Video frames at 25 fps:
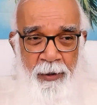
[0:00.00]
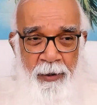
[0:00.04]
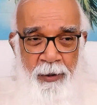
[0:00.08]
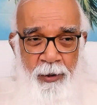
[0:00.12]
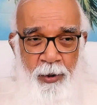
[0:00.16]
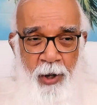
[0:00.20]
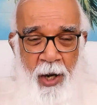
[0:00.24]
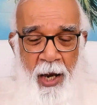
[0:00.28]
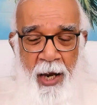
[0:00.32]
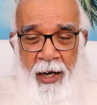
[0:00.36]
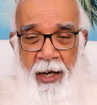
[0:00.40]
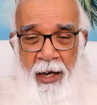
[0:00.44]

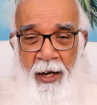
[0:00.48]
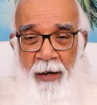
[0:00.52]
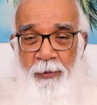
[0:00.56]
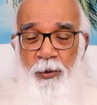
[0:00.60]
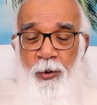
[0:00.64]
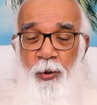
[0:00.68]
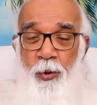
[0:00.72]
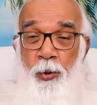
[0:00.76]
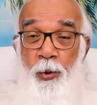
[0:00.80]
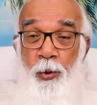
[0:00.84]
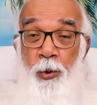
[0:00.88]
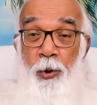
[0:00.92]
So I
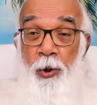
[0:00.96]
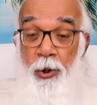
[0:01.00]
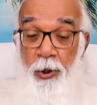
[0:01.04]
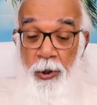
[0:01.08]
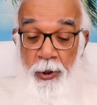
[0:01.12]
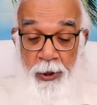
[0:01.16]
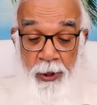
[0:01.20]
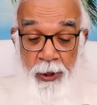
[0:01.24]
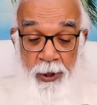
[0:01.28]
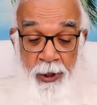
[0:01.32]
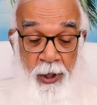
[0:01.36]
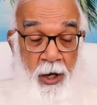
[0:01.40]
have to
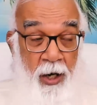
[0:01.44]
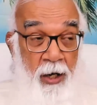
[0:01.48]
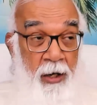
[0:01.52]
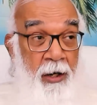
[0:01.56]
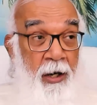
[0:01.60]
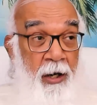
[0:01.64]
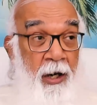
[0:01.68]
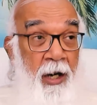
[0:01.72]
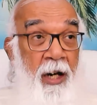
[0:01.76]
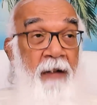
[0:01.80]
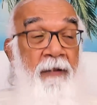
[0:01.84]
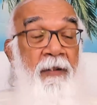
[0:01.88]

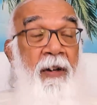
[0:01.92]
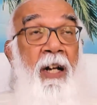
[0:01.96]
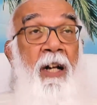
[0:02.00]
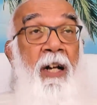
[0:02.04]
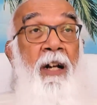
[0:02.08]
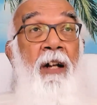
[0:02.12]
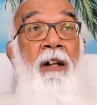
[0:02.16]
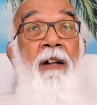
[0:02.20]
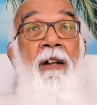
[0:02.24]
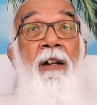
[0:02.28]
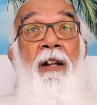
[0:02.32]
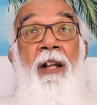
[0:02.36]
start
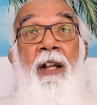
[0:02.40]
living.